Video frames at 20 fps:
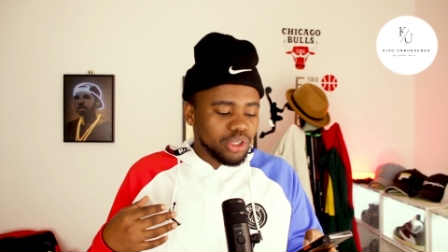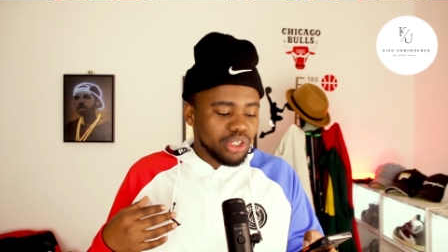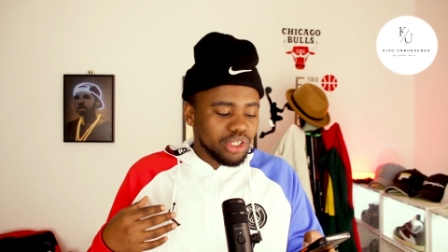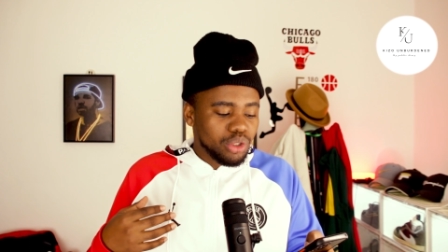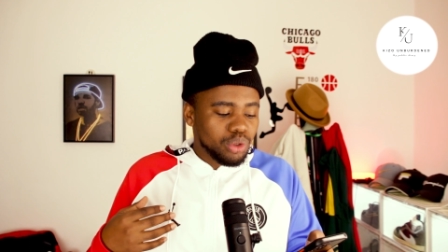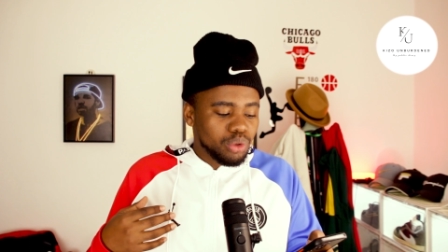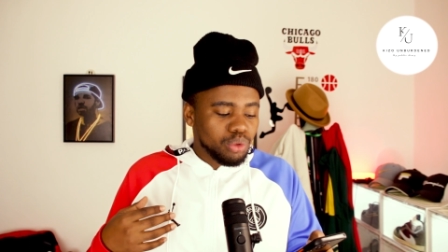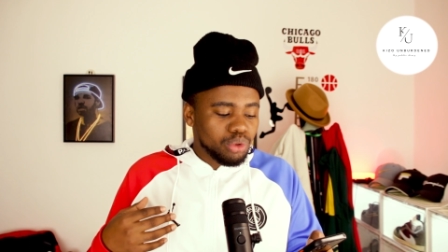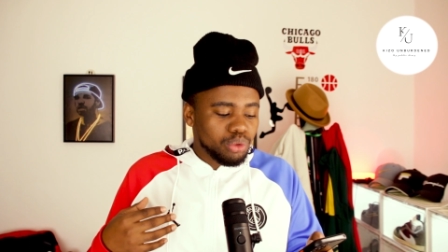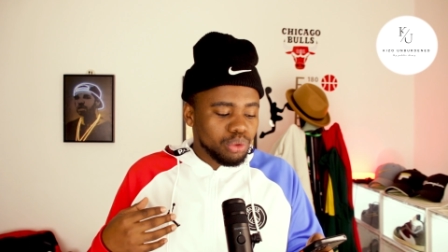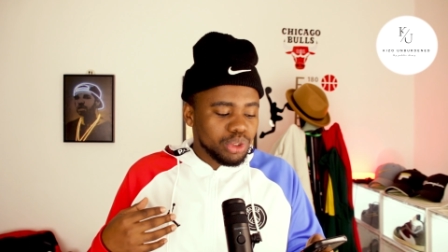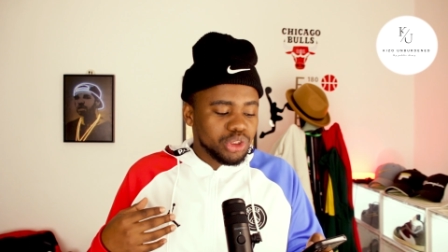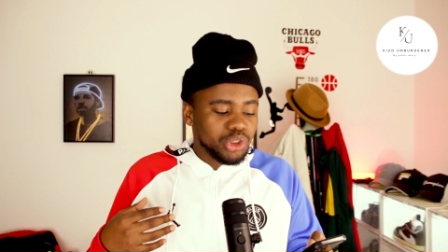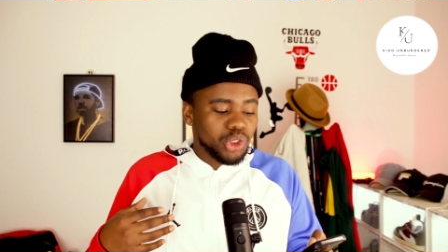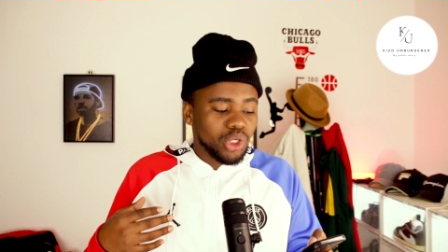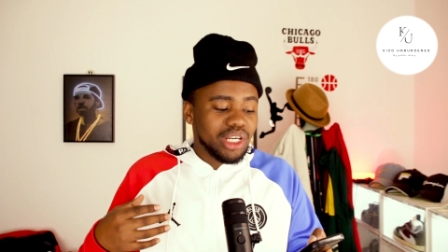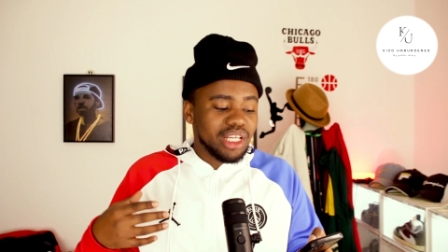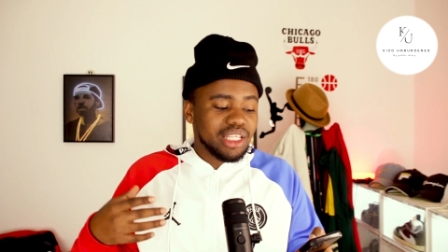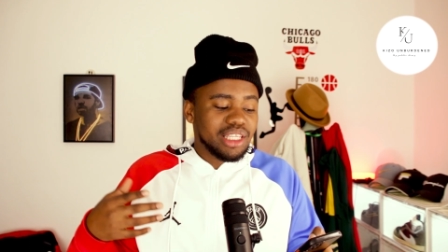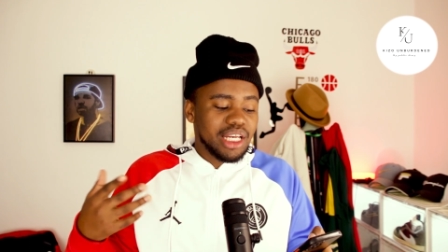talking with
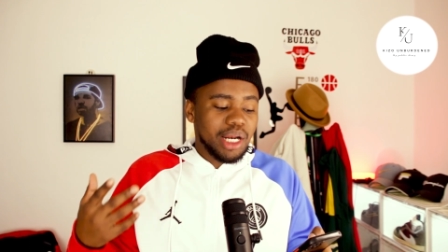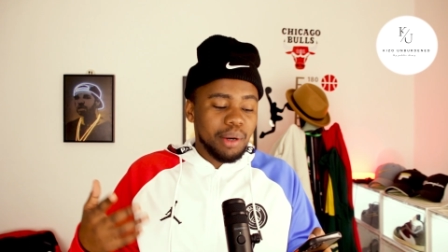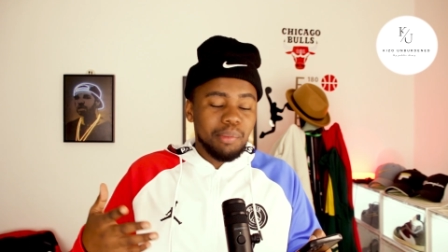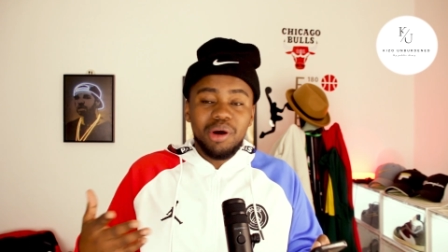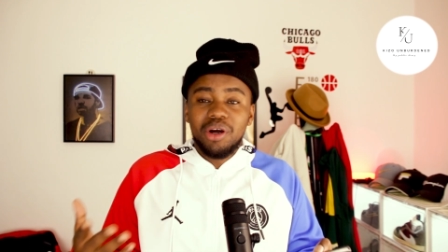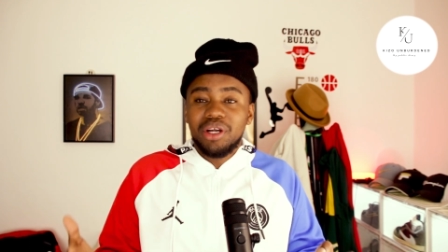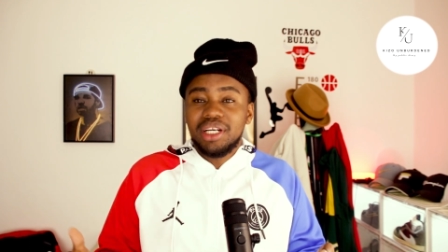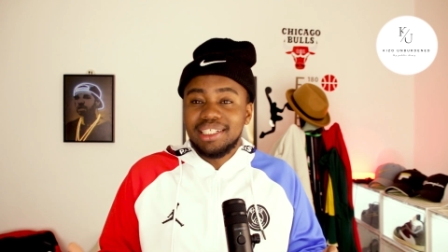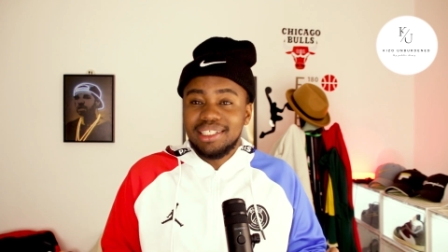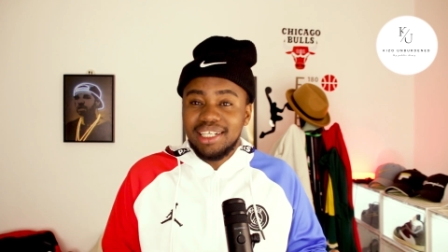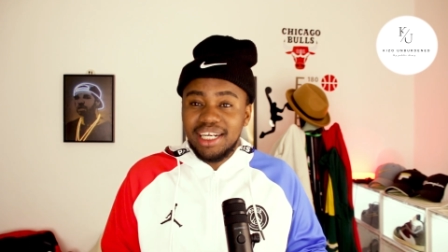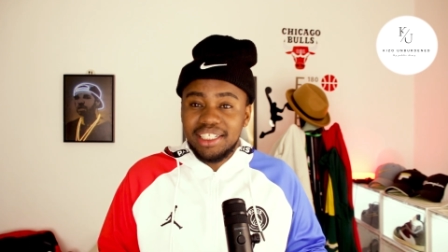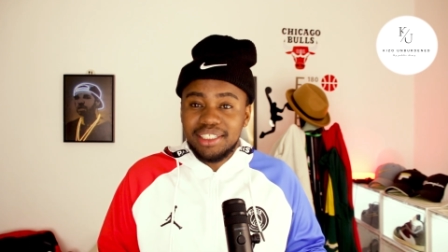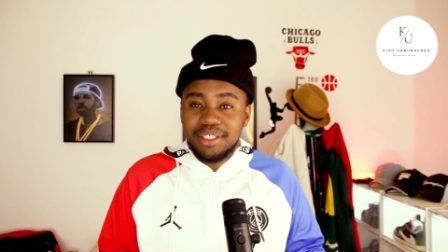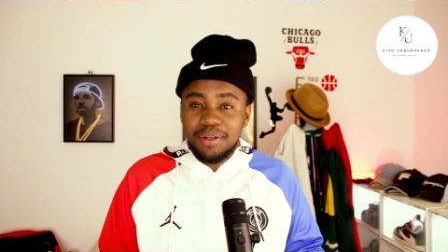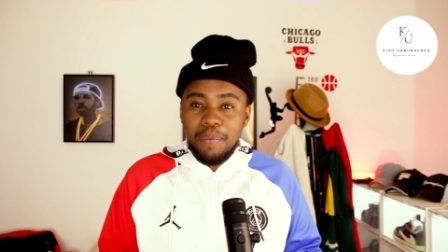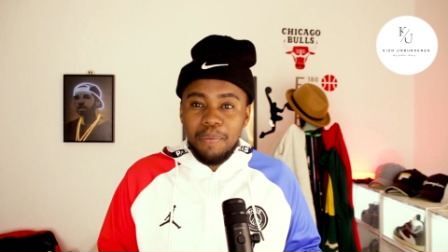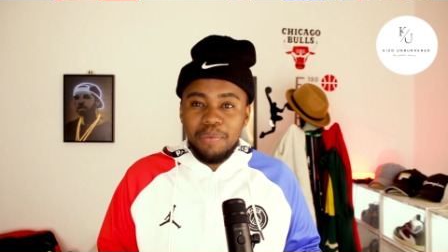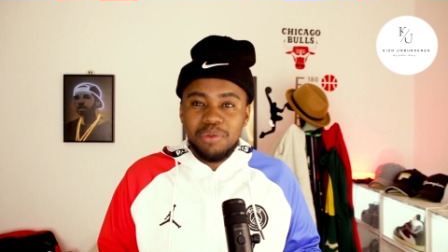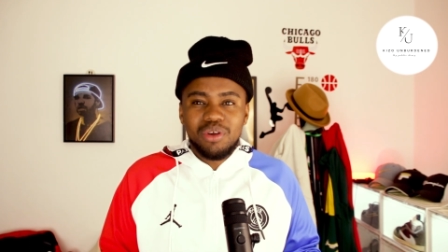Jonathan about it, right?